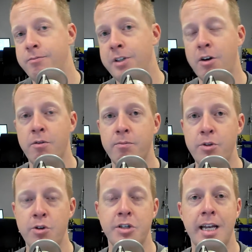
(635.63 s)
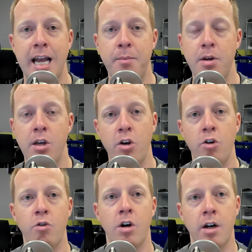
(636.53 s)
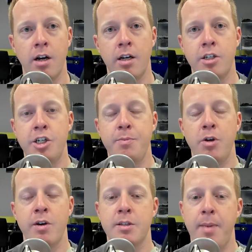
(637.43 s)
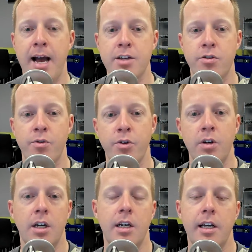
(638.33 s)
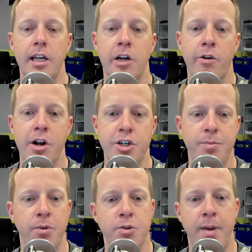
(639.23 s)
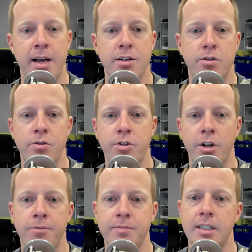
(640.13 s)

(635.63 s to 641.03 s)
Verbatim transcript: you know, using an APU or a GPU as a pass-through, integrated GPU as a pass-through. So